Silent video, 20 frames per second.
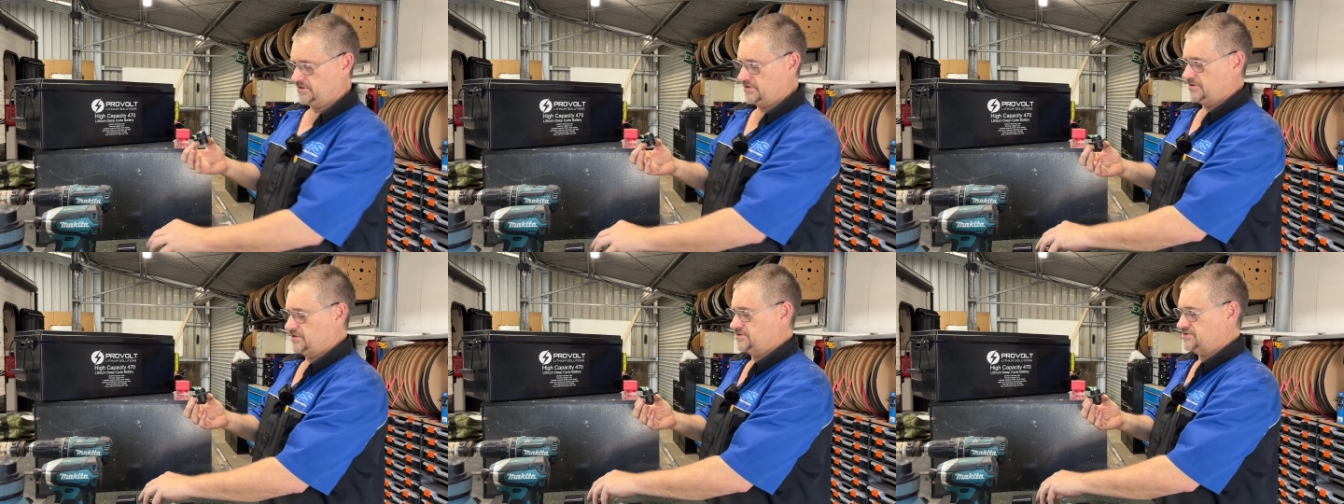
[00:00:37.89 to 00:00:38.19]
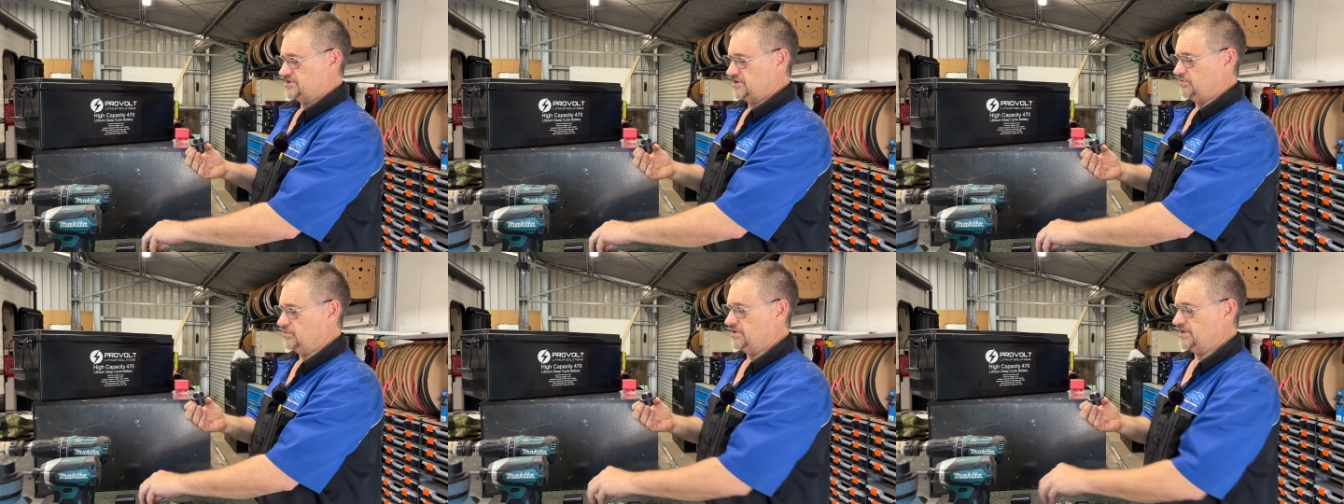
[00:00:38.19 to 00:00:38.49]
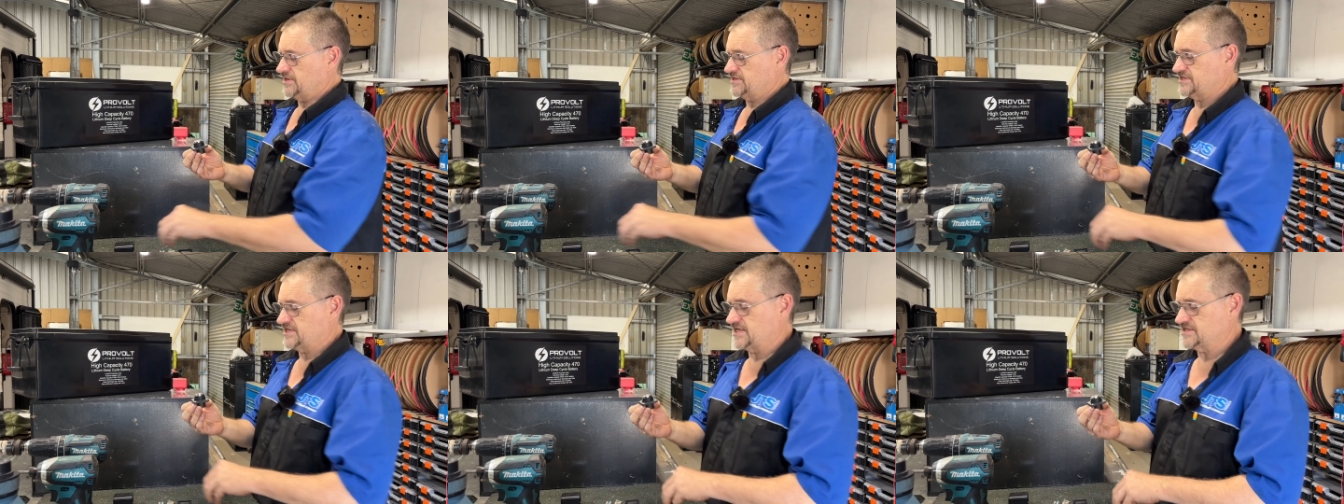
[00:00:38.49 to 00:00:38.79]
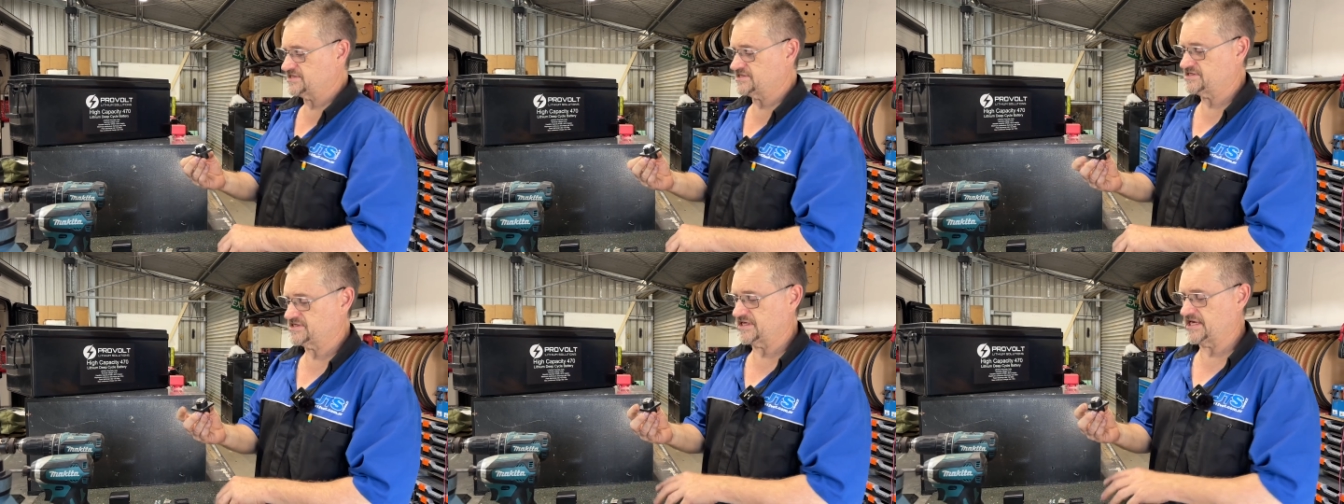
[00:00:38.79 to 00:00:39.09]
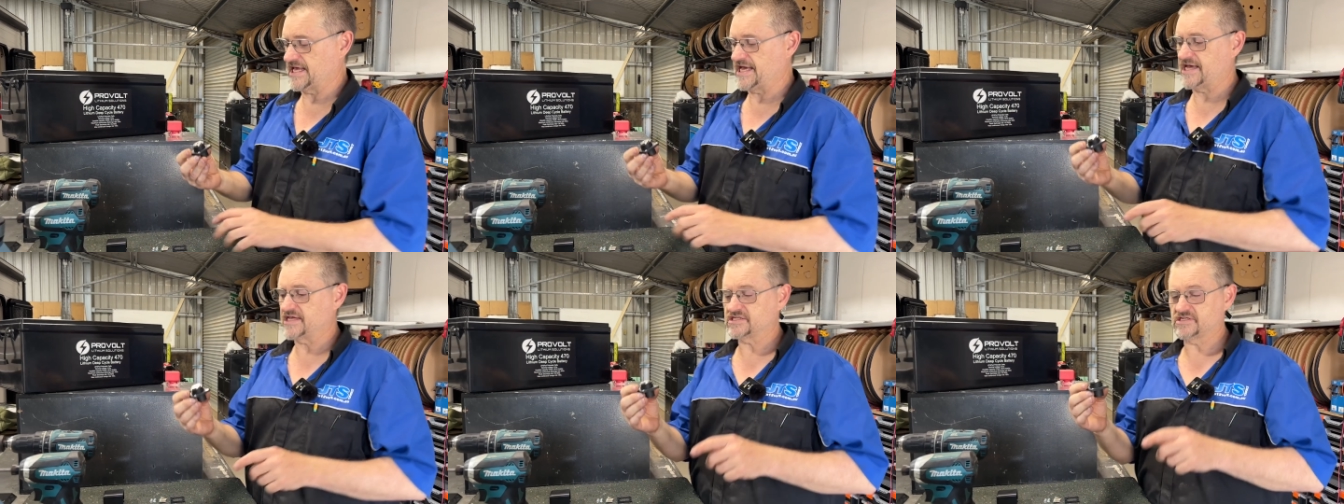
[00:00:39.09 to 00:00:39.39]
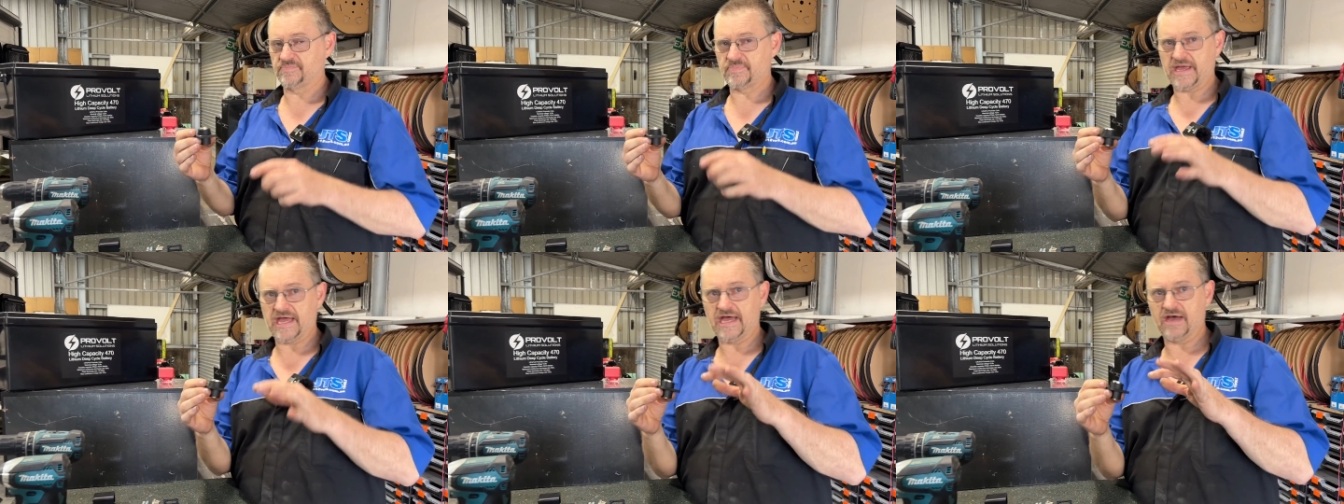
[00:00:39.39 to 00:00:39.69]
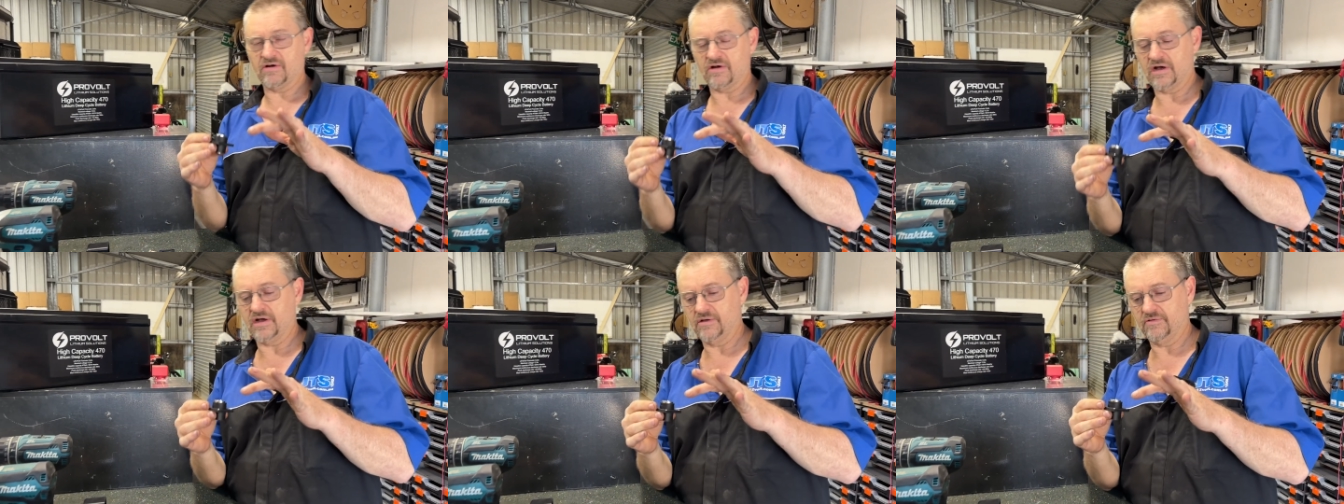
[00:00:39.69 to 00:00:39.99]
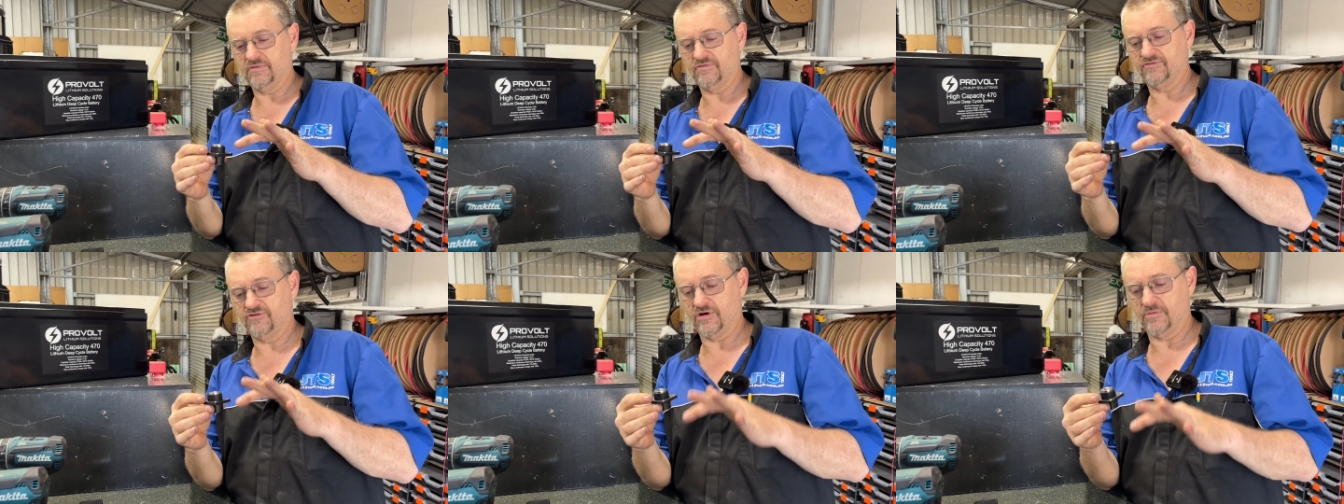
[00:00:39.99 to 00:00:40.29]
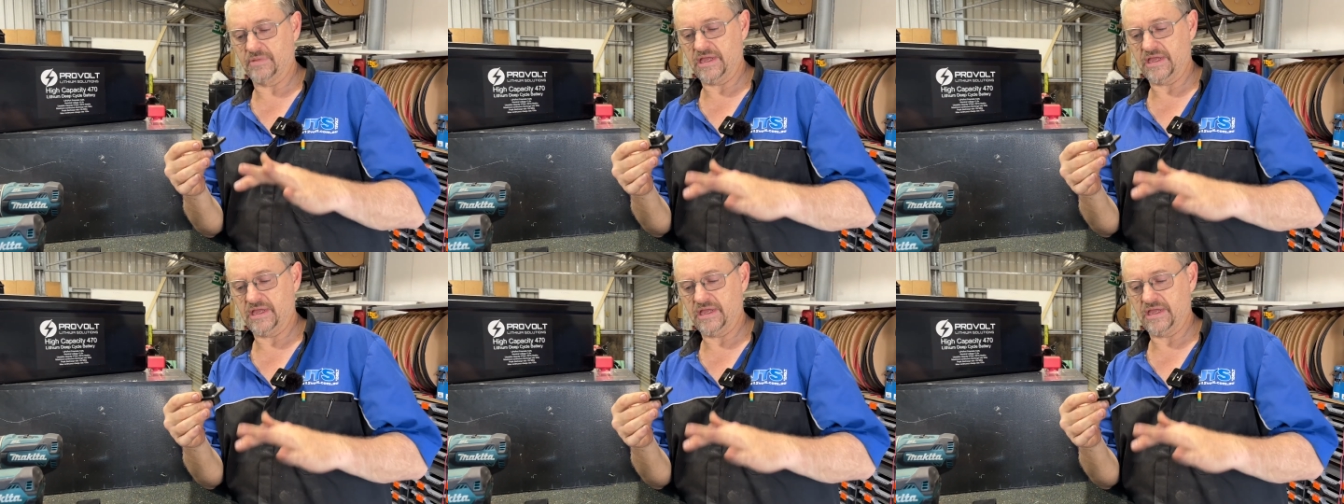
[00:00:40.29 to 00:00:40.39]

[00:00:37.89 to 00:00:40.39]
So what it does is allows the power from